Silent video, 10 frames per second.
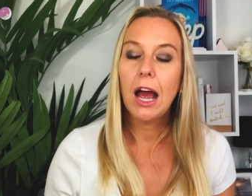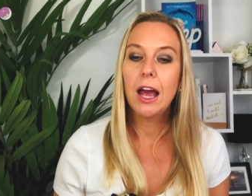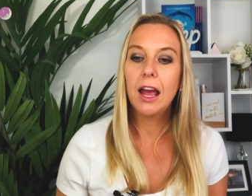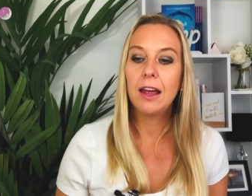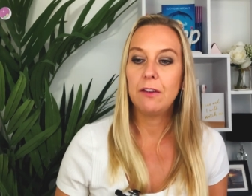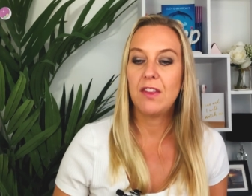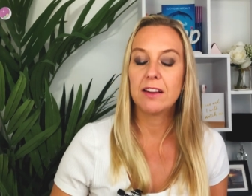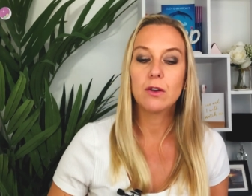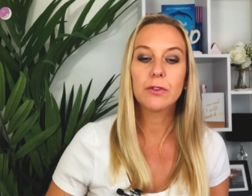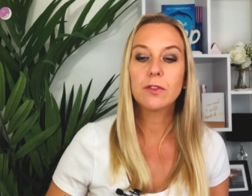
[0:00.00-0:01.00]
Uh, if
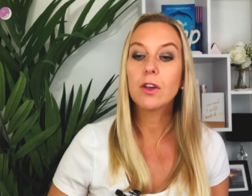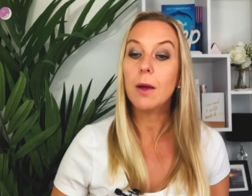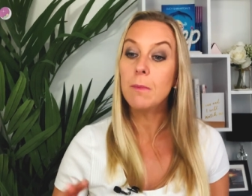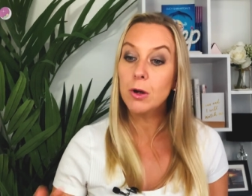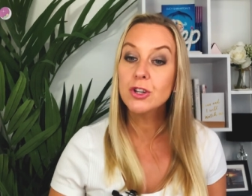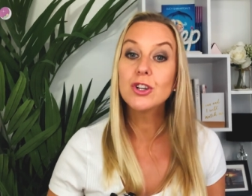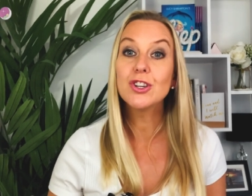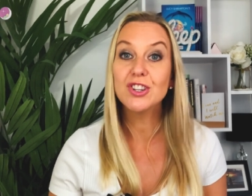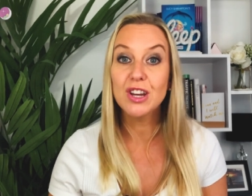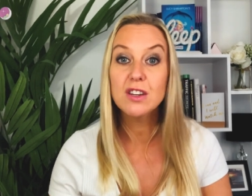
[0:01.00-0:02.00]
there's lots of come on,
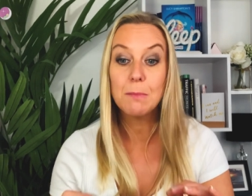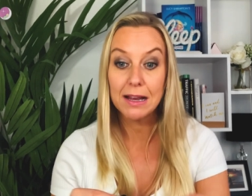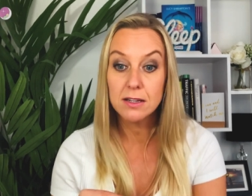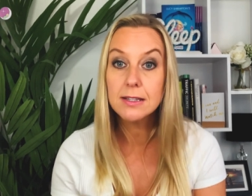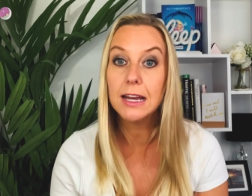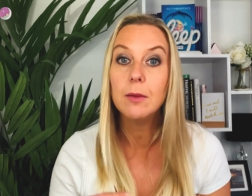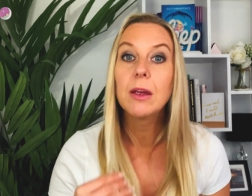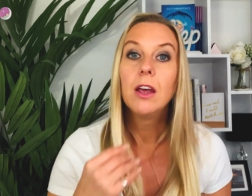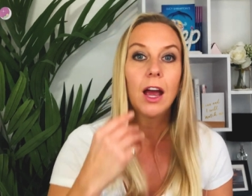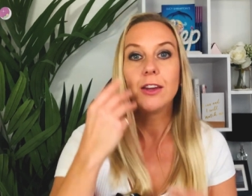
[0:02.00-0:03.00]
shush, shush, back to sleep,
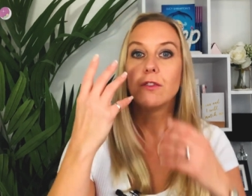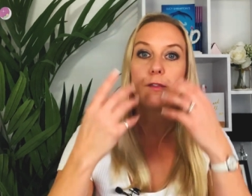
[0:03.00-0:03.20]
and you're